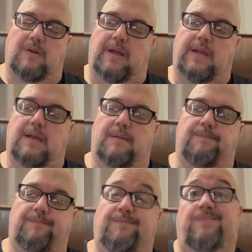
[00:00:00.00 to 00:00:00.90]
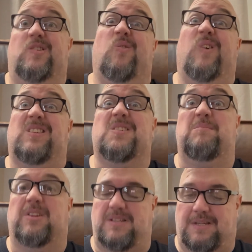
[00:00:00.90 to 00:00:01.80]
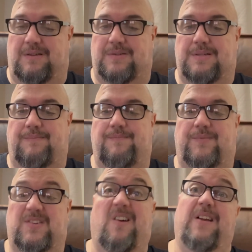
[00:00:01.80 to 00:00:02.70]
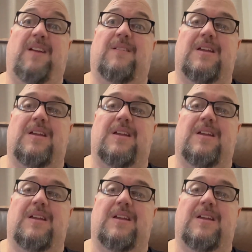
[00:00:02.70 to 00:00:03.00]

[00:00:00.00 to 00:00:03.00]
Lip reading: like it, go watch someplace else. Sorry.